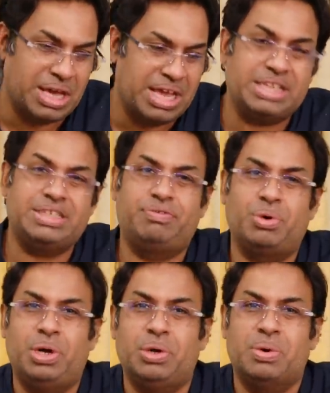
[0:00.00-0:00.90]
And as I've
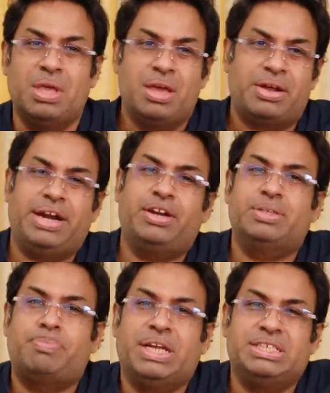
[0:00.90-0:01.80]
told you, right now
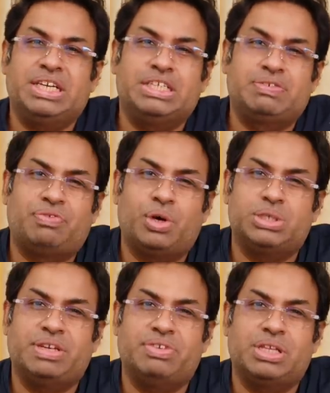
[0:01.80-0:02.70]
the pricing is for
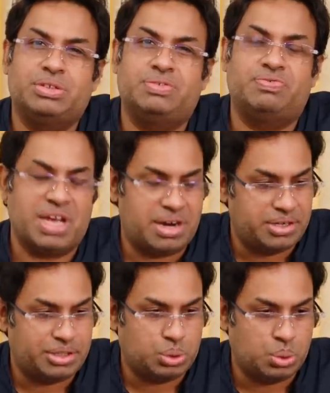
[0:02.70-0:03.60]

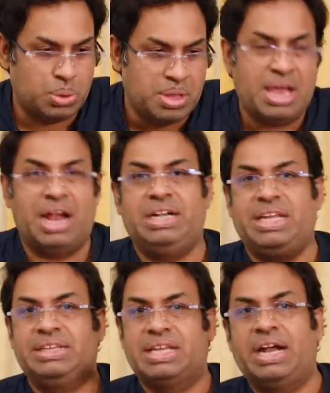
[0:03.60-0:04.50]
7,500. So I'll
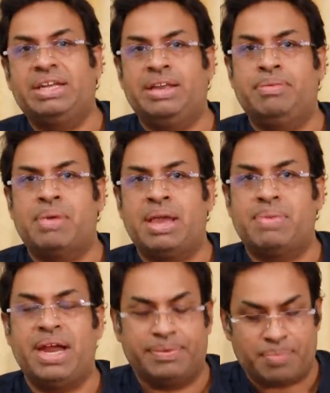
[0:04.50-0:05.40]
take that in my
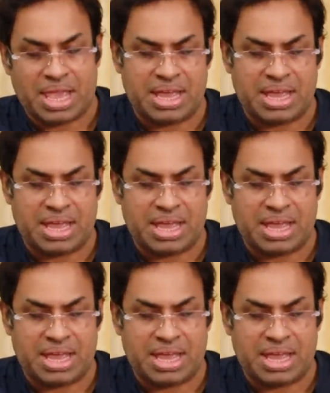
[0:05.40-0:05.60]
mind.